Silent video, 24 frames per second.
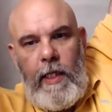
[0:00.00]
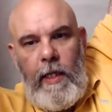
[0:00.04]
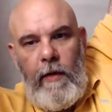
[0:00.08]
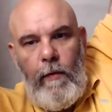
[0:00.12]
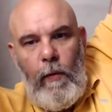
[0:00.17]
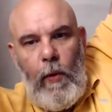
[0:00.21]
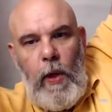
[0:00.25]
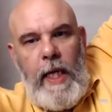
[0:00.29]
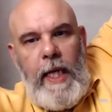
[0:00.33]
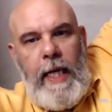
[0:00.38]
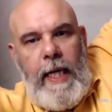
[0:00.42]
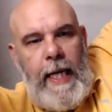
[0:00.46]
if
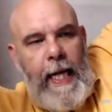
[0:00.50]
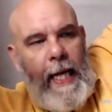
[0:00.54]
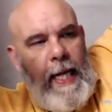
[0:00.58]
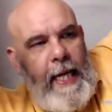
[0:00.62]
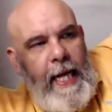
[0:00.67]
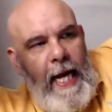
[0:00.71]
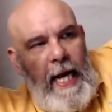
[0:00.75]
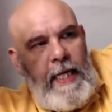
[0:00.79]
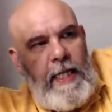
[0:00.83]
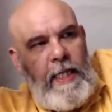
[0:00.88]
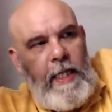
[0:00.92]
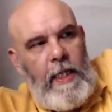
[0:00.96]
we can get the
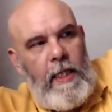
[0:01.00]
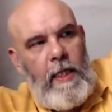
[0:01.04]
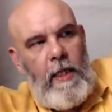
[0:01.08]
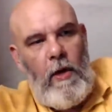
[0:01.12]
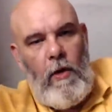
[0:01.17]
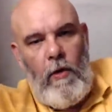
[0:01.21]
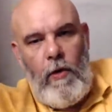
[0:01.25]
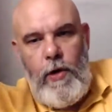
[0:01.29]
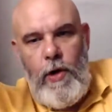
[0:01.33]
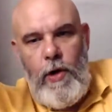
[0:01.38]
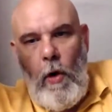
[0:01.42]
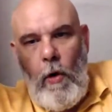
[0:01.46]
acid to
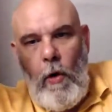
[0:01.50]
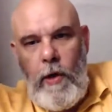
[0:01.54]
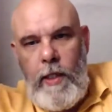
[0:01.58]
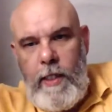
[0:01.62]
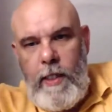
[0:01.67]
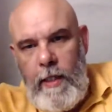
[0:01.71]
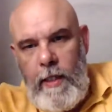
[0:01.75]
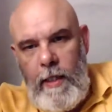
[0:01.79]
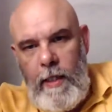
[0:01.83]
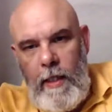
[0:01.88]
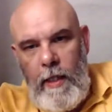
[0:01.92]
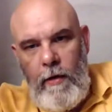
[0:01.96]
like
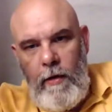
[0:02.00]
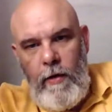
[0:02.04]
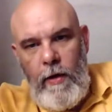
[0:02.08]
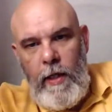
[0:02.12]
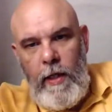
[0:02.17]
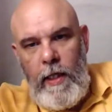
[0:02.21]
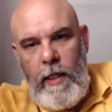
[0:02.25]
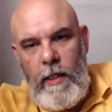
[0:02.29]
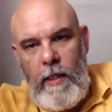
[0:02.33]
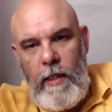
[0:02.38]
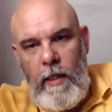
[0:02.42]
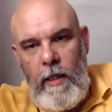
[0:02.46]
19
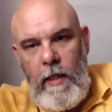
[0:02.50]
degrees,